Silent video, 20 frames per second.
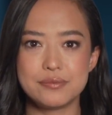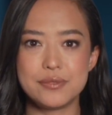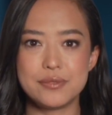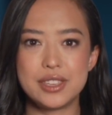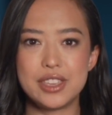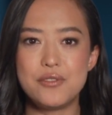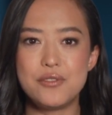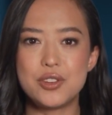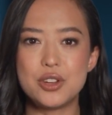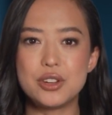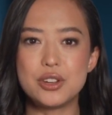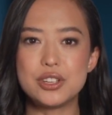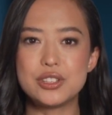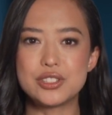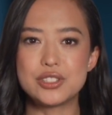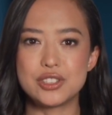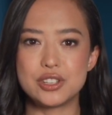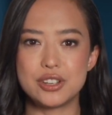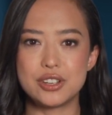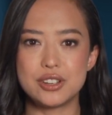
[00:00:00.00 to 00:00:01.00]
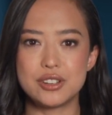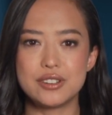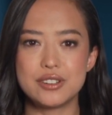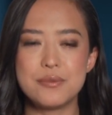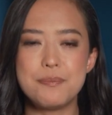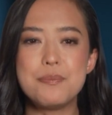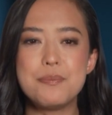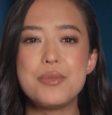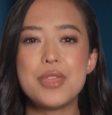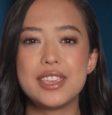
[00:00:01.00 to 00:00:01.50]
If you're concerned,
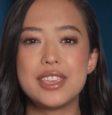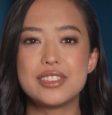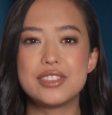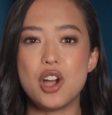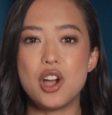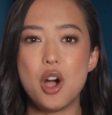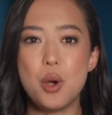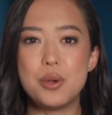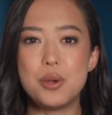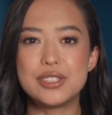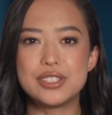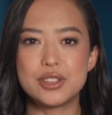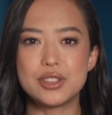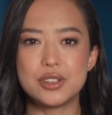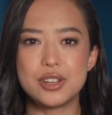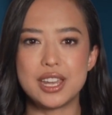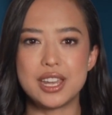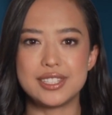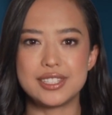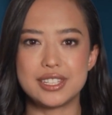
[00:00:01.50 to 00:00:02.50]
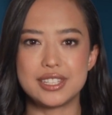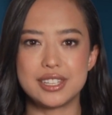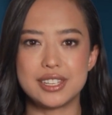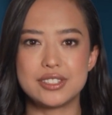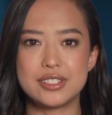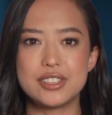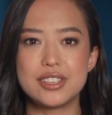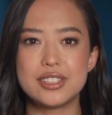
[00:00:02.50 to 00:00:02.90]
it's always a good idea to